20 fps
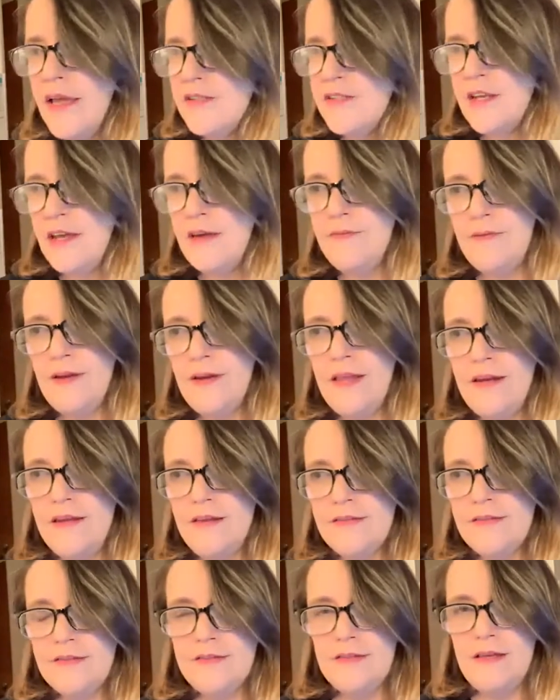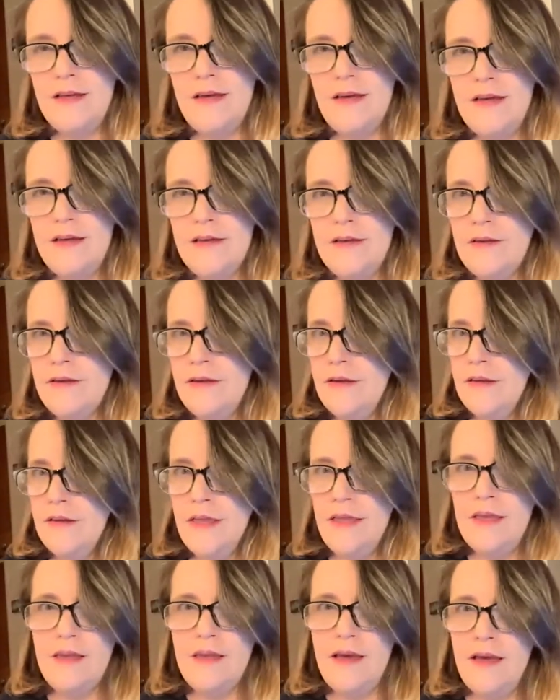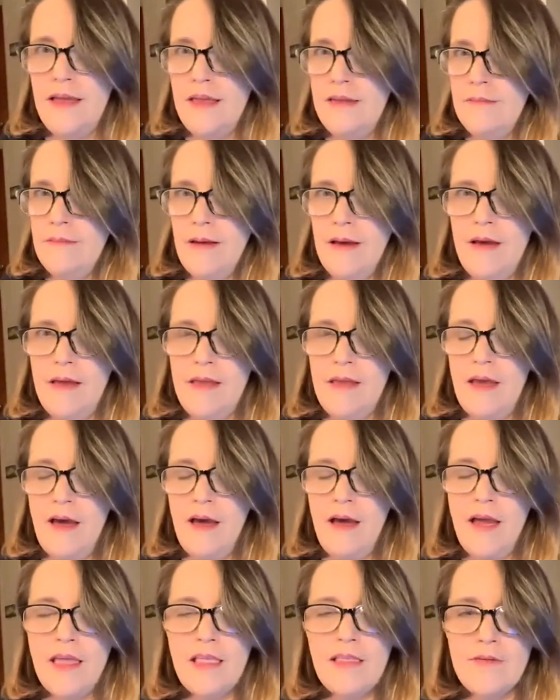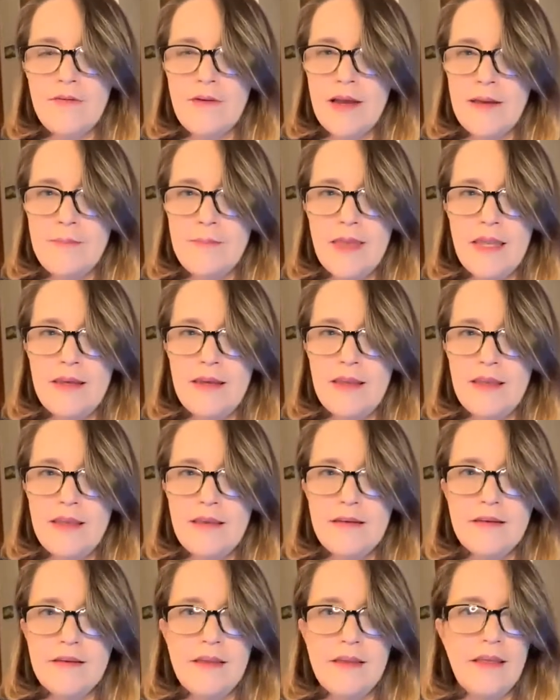Chef Reina's cooking, I highly recommend it